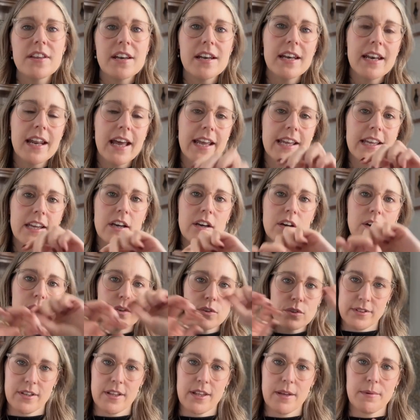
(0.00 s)
layer
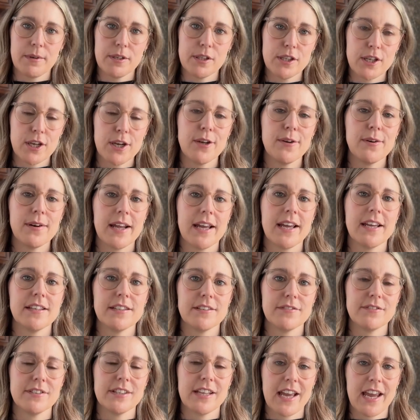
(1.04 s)
on, so there were 2 layers
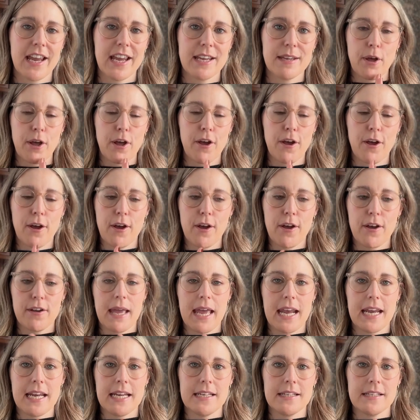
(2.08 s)
of tape per
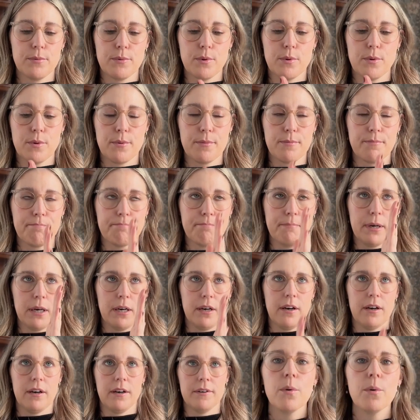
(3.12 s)
pane or
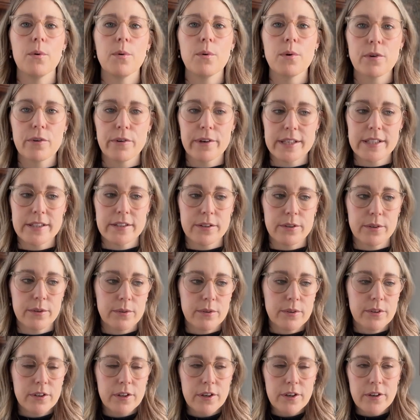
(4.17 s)
bar or crittle,
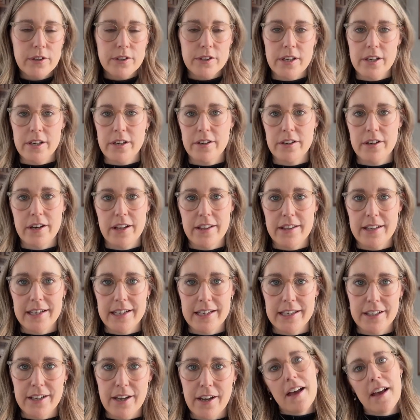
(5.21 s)
gosh, I don't know the
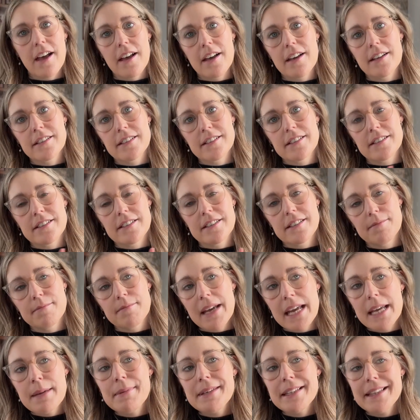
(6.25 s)
lingo, and
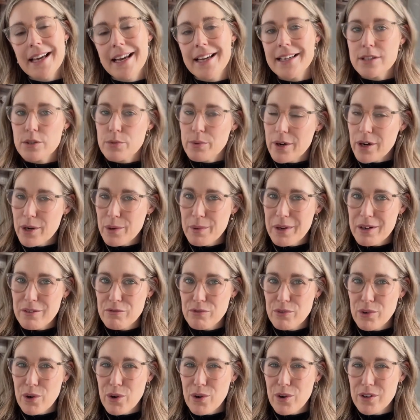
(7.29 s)
maybe that's where I went
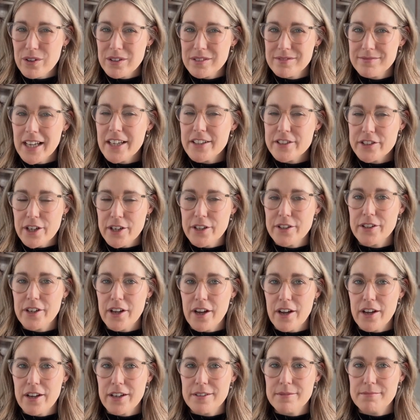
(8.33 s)
wrong. I don't
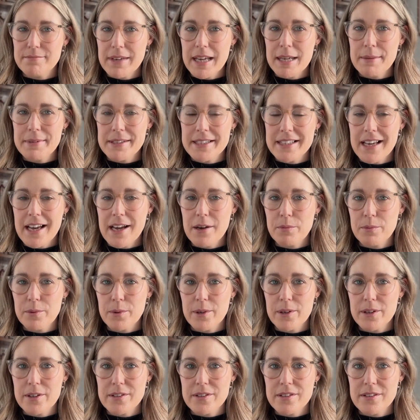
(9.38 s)
know, maybe that
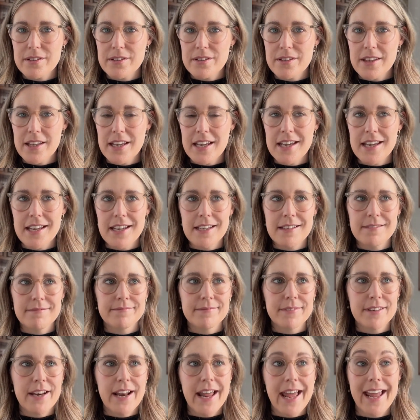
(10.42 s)
was the
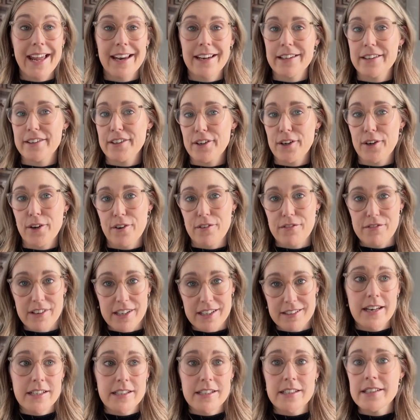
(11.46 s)
nail in the
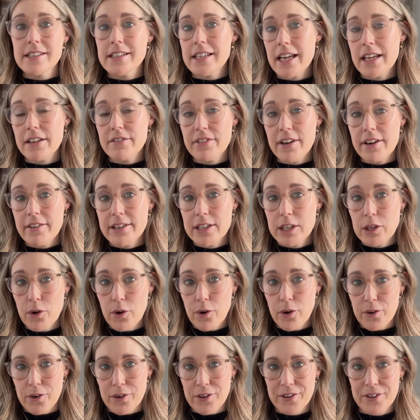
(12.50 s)
coffin. It didn't take very
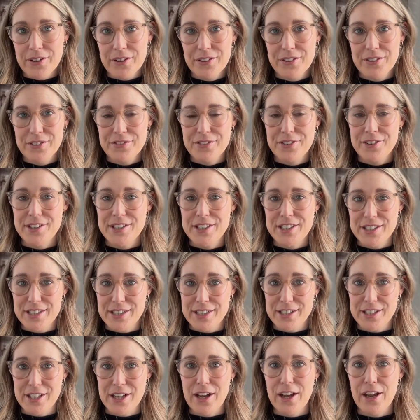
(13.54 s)
long for it to
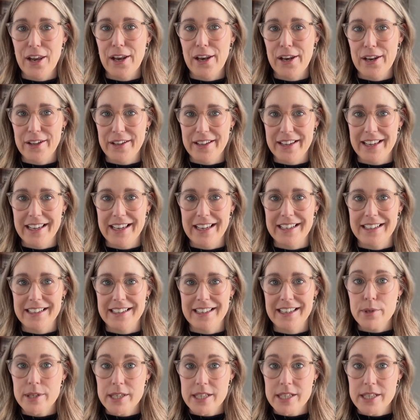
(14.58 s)
start looking pretty